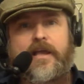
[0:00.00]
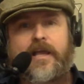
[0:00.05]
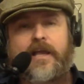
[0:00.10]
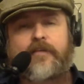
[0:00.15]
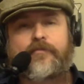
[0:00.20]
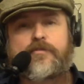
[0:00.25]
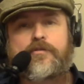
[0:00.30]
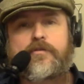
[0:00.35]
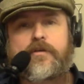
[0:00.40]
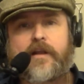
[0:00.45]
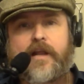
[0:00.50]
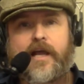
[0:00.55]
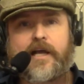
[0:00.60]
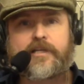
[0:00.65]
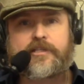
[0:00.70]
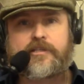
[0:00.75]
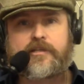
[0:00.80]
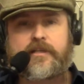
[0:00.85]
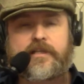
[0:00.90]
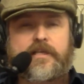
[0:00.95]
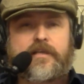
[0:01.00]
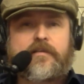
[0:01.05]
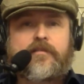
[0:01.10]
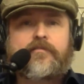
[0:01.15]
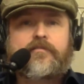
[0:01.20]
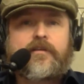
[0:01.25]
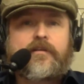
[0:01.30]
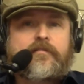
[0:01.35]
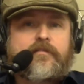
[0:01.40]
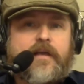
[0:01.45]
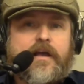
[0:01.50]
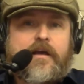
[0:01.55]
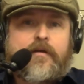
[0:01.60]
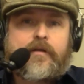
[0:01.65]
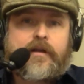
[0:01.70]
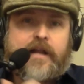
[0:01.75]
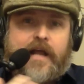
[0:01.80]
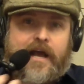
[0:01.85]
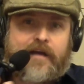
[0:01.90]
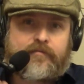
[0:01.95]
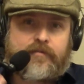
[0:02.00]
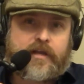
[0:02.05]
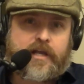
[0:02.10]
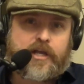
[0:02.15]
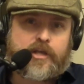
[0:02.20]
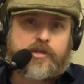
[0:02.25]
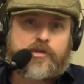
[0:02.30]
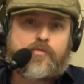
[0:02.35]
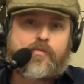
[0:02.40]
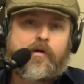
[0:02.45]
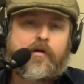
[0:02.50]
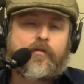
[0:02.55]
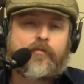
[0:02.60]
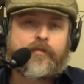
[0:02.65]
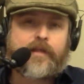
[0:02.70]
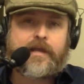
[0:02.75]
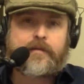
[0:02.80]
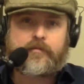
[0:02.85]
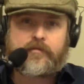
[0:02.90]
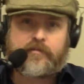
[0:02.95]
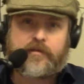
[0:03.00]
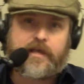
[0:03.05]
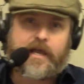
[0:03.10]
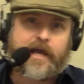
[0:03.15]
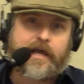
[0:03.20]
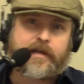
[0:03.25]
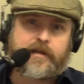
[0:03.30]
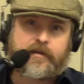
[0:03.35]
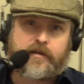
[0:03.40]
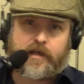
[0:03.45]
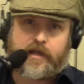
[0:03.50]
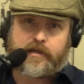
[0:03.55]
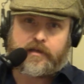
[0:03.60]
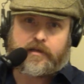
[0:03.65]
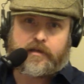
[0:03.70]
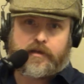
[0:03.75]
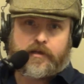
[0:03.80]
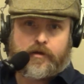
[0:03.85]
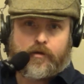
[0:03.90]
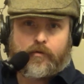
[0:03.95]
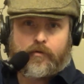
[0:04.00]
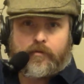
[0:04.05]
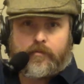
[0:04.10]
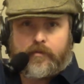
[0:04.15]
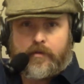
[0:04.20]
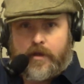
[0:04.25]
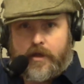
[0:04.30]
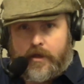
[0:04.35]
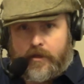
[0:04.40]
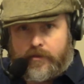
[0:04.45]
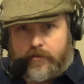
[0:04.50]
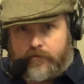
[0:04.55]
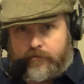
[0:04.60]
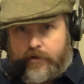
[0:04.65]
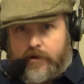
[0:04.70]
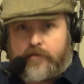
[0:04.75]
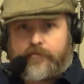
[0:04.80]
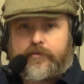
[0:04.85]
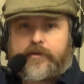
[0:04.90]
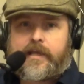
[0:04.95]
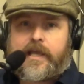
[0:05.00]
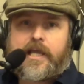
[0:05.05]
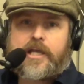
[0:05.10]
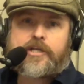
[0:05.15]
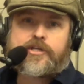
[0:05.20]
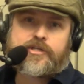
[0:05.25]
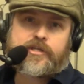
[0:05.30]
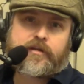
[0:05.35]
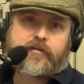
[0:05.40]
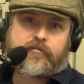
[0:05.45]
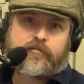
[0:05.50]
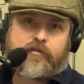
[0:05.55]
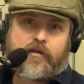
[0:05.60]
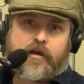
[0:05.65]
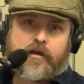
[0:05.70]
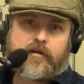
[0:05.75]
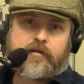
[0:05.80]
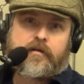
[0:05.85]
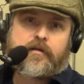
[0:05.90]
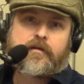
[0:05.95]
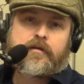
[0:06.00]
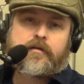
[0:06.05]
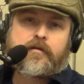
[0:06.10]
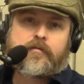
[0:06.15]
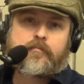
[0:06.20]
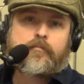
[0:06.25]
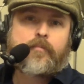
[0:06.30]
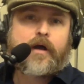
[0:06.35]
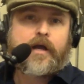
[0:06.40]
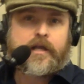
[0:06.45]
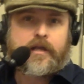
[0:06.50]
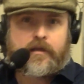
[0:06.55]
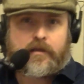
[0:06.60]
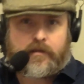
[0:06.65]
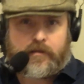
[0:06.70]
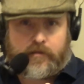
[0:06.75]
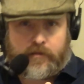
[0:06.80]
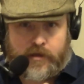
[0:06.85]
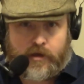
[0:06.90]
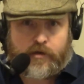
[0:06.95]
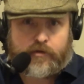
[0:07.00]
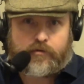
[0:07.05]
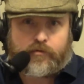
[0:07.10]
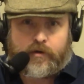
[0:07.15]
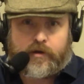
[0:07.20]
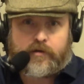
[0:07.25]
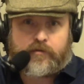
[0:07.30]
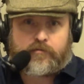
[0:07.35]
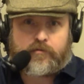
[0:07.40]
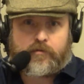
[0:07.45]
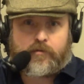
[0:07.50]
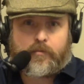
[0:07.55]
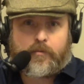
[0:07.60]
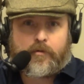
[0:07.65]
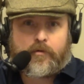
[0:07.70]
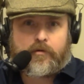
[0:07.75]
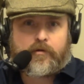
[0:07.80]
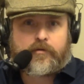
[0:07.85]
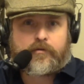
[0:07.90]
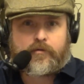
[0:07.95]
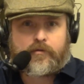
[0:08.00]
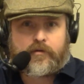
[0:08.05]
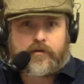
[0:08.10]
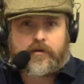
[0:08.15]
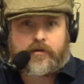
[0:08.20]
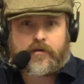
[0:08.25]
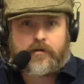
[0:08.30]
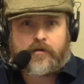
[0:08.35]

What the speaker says: If you could actually sit down and have like a UL name to say, yeah, and the verification is done by the underwriters of the laboratory.